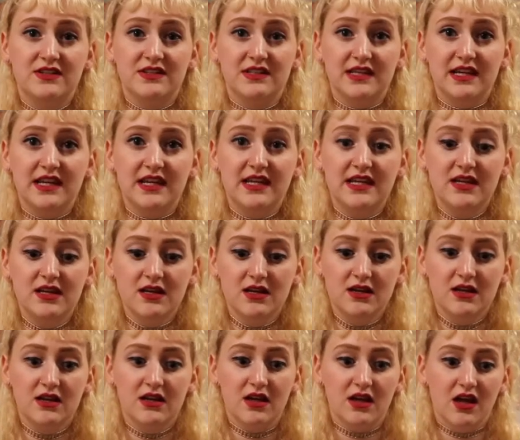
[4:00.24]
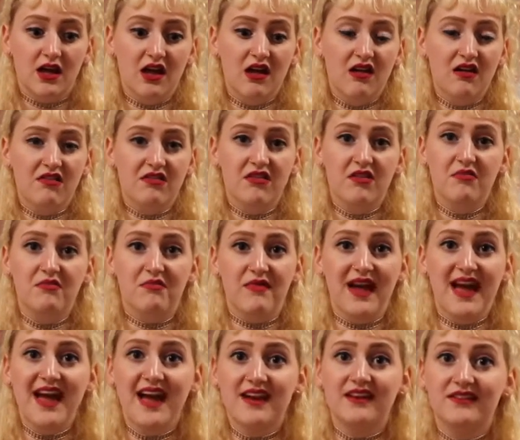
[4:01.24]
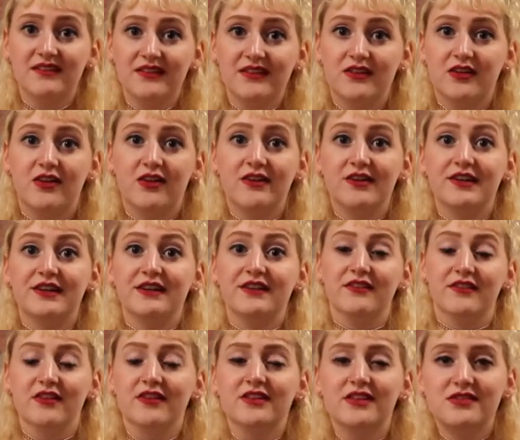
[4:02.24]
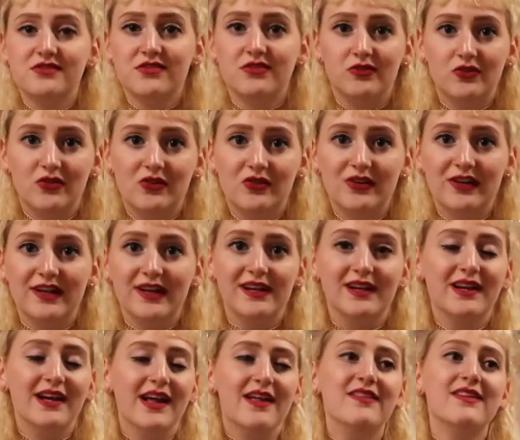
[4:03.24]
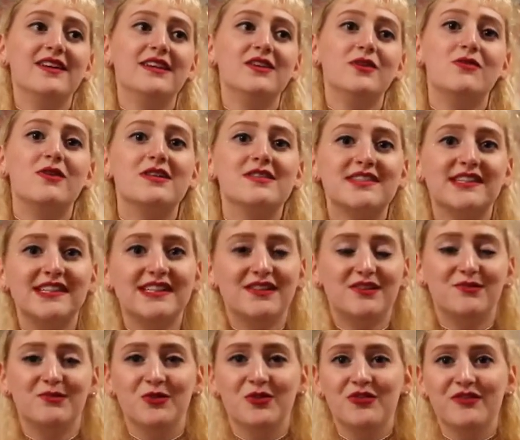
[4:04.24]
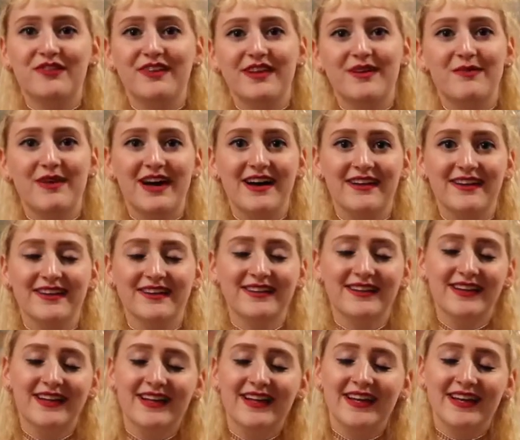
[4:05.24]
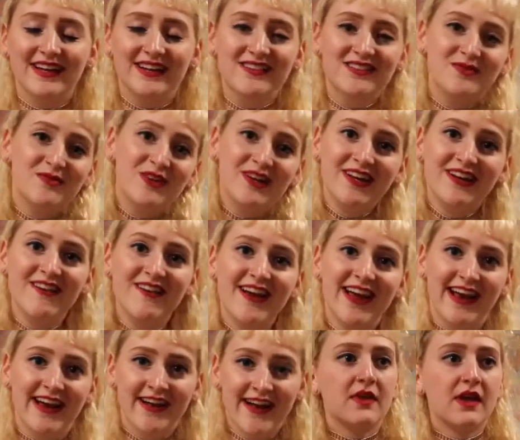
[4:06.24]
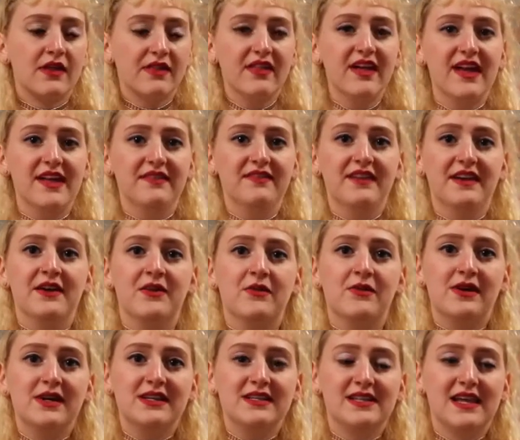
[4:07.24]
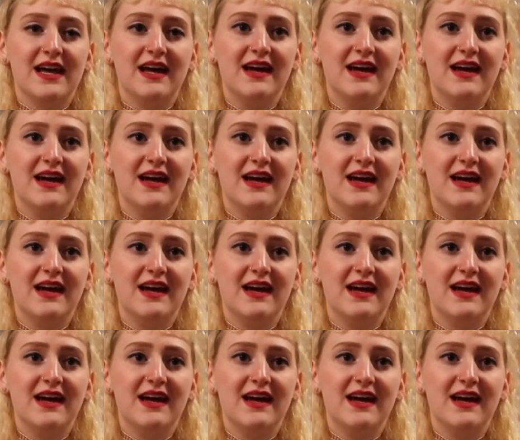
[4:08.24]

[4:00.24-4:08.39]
see the Magna Carta in all its glory, and then you watch a little movie about it. It was pretty great. Then there was